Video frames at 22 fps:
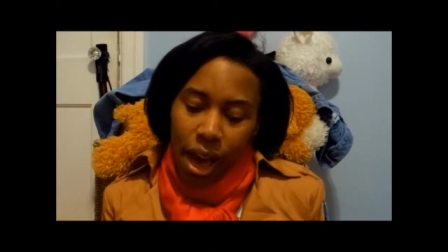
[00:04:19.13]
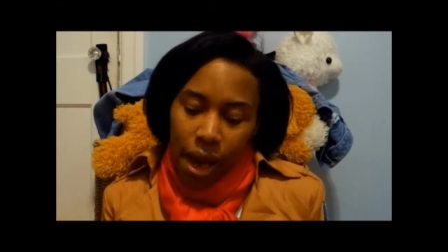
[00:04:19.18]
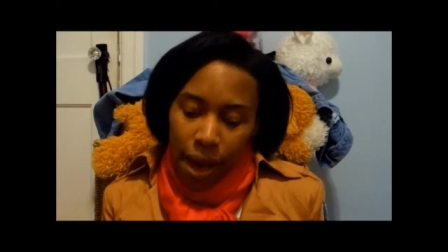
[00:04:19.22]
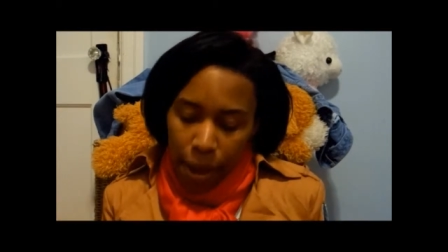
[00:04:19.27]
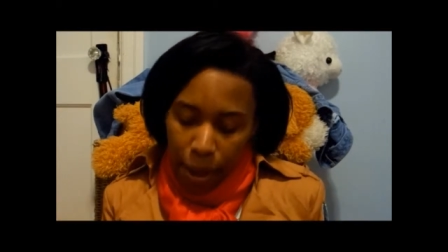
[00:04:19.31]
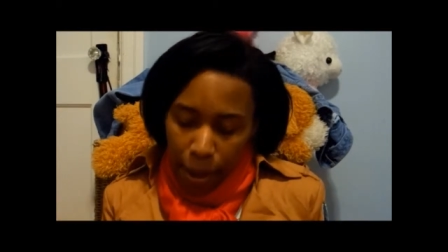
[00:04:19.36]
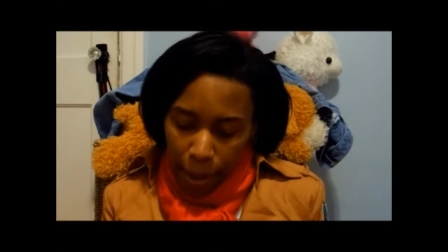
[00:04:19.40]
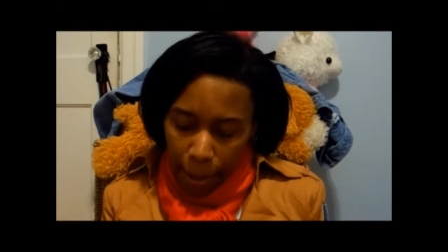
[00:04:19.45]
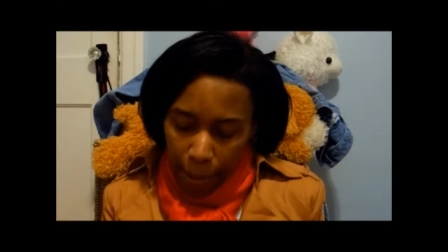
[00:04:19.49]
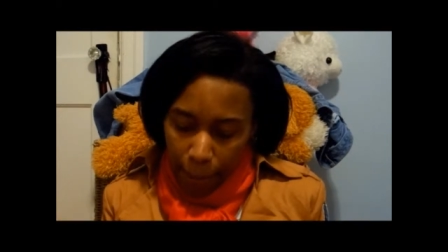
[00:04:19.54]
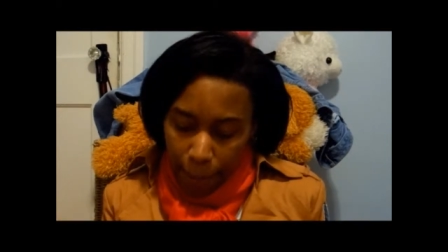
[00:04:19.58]

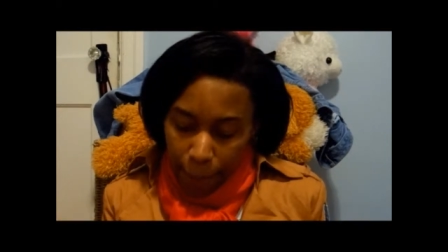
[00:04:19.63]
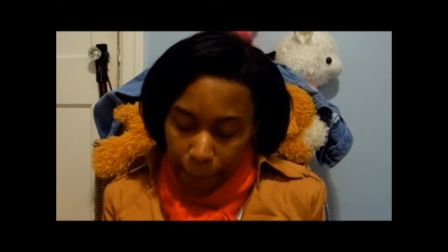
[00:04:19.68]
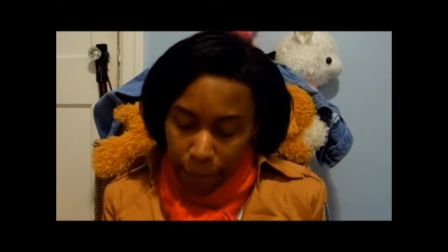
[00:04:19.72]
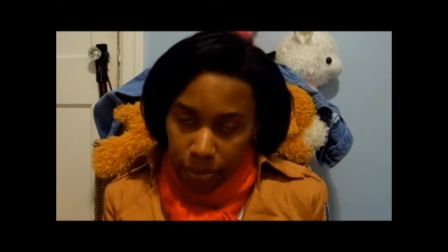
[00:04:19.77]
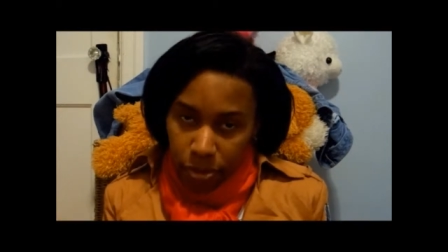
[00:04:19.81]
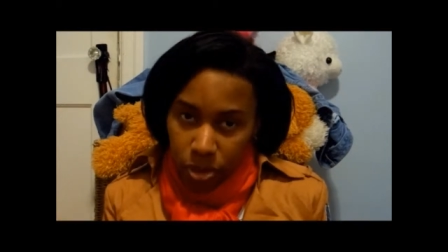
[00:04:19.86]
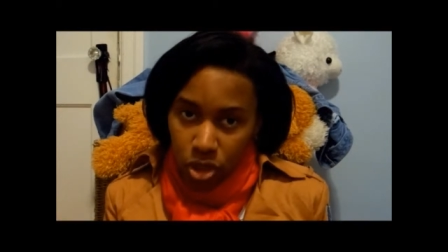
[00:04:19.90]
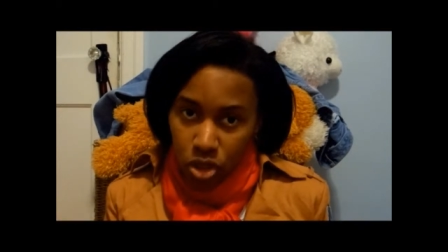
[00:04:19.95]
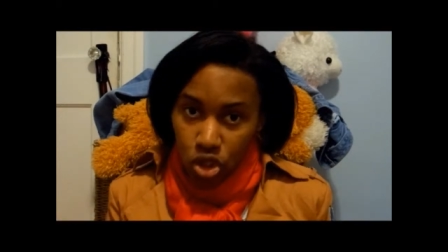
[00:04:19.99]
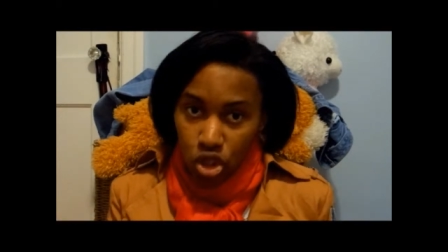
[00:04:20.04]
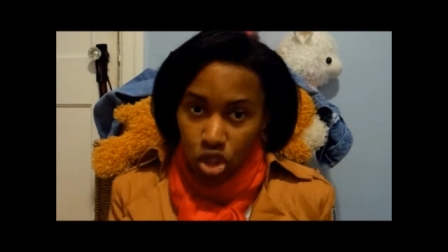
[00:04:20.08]
Um,
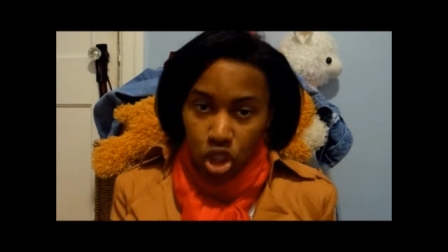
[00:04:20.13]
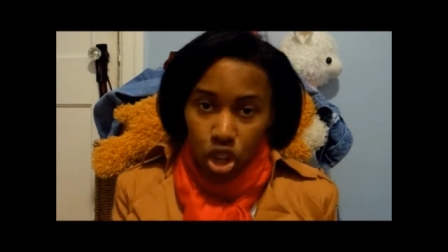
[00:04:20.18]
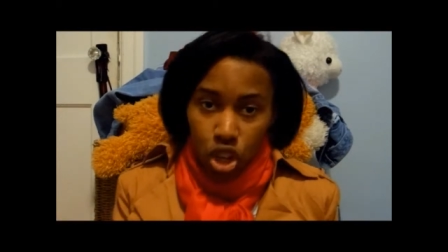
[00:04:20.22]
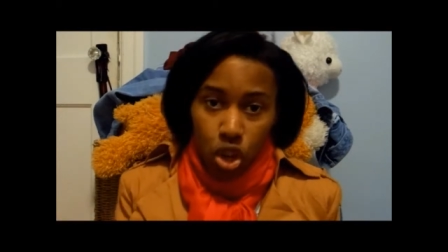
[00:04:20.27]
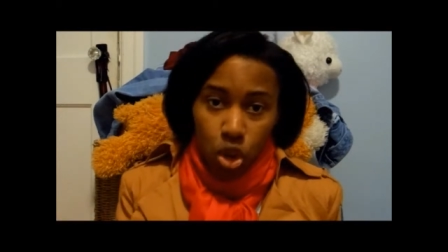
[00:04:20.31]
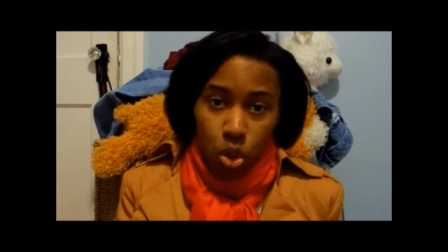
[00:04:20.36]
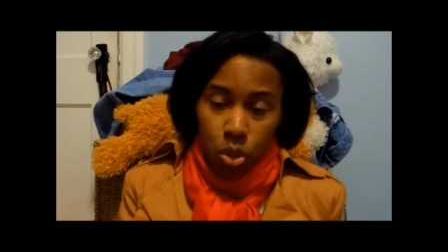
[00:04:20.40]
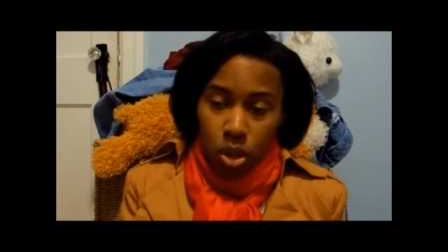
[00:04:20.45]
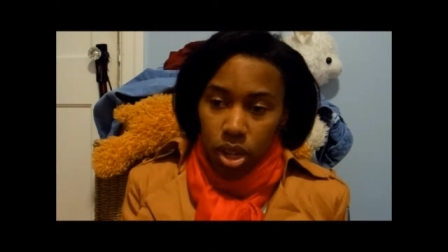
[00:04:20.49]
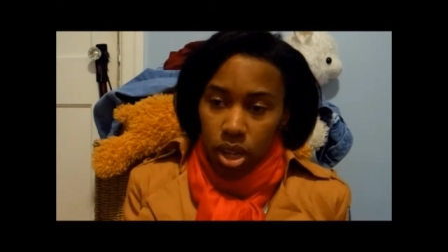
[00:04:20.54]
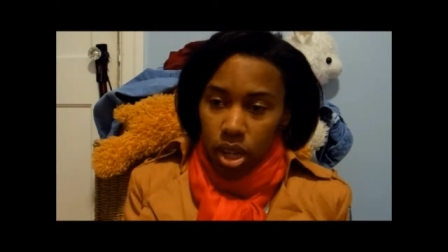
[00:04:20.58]
and
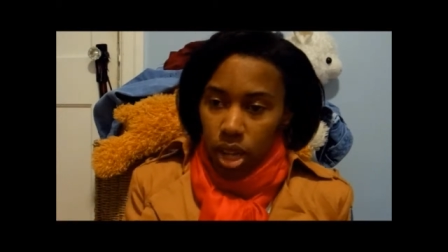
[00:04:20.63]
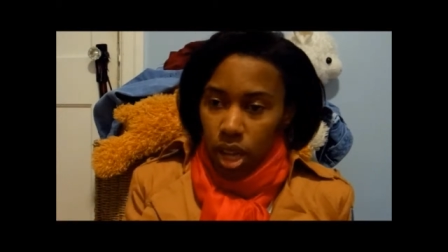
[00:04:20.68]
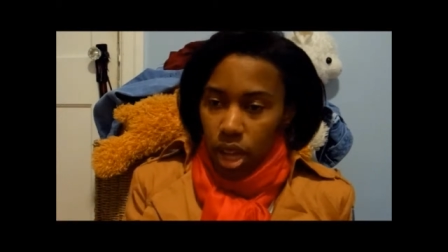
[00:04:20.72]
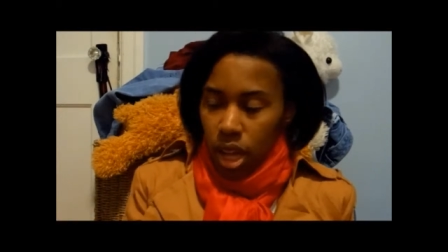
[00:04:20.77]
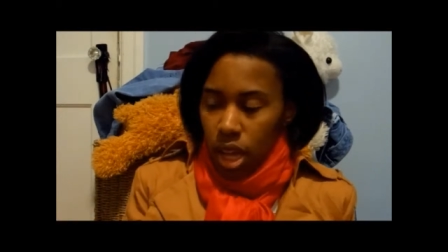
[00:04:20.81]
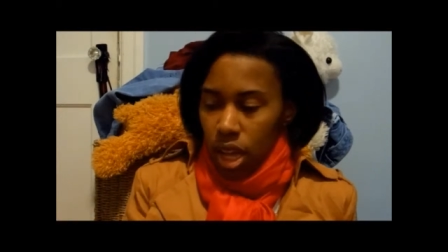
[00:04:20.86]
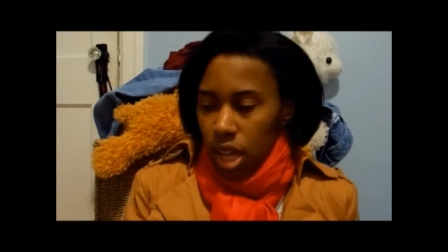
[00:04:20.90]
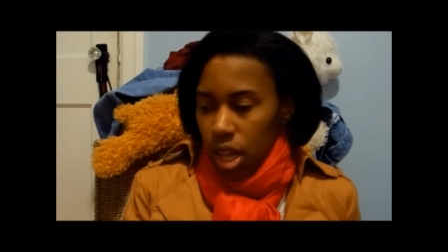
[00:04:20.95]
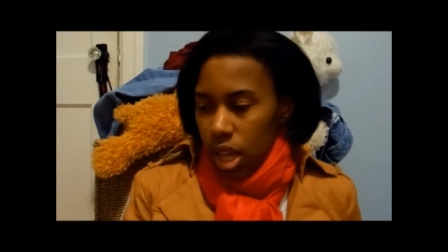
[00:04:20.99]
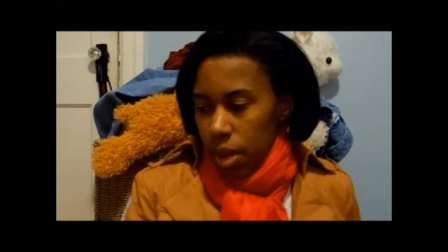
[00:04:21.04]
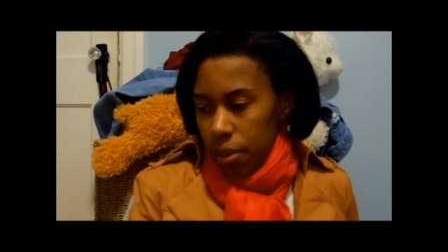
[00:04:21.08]
so
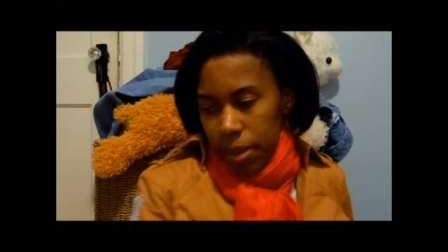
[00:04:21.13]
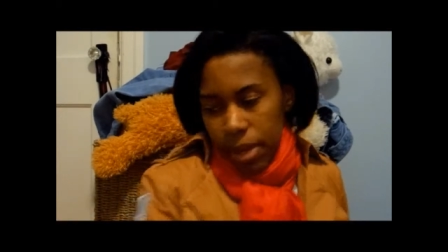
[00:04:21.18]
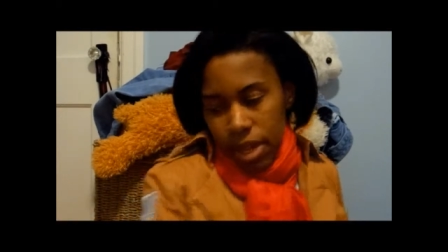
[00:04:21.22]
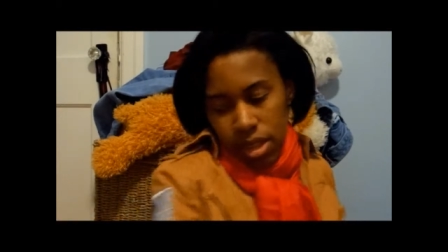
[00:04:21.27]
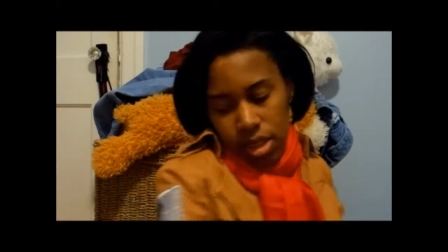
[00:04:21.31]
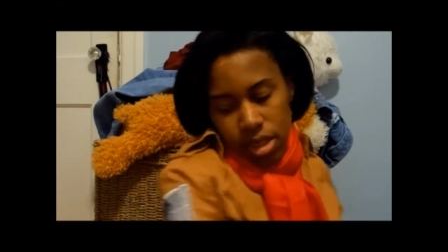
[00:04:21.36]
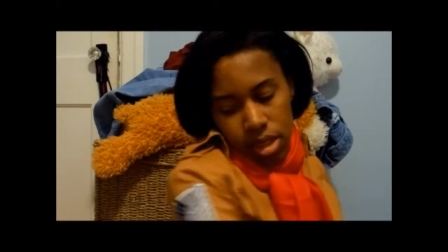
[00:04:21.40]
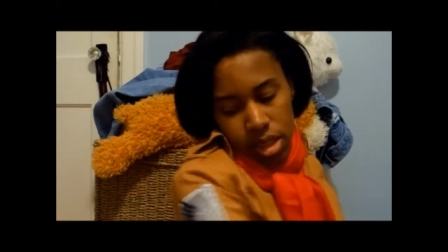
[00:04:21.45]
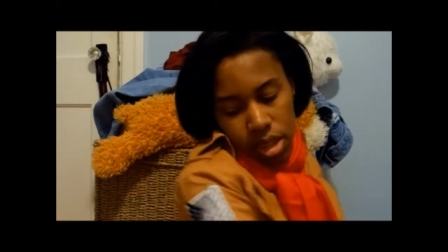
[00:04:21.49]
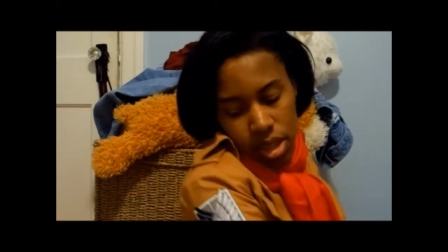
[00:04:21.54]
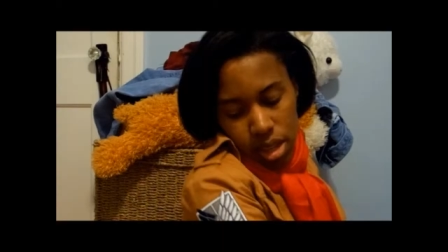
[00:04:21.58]
yeah, I
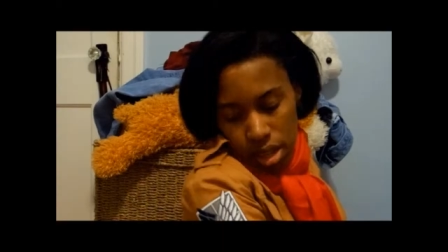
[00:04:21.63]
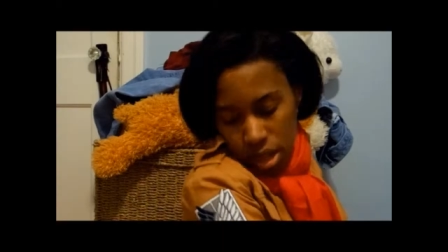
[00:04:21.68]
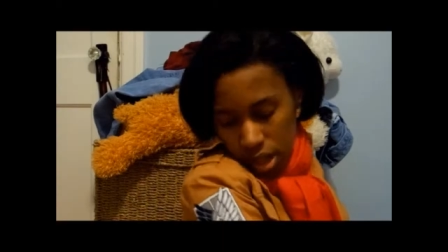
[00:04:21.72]
mean,